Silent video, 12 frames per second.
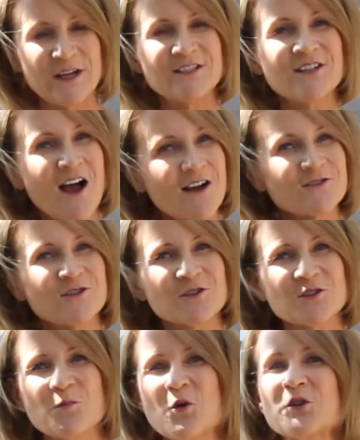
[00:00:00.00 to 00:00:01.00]
by
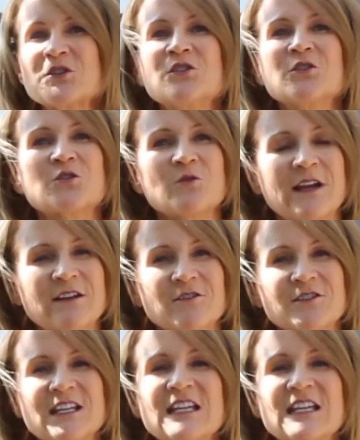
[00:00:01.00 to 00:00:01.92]
doctors, personal trainers,